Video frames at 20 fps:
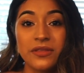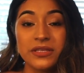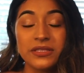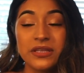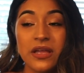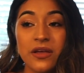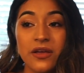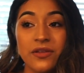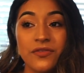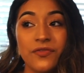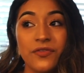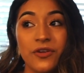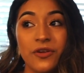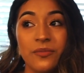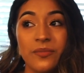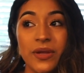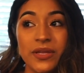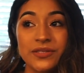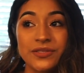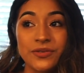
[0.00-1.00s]
It's not good for your
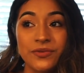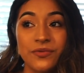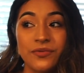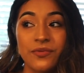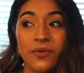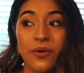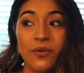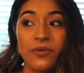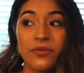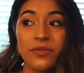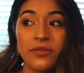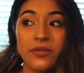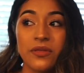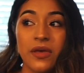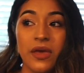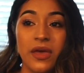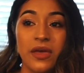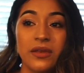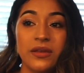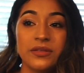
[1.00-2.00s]
mental growth,
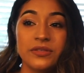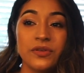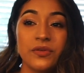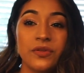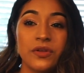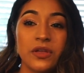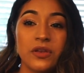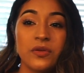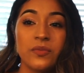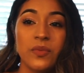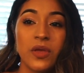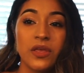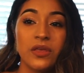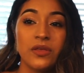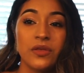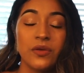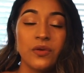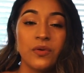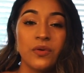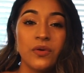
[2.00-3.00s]
and it's only going to
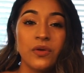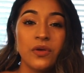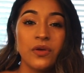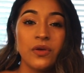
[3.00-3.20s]
make you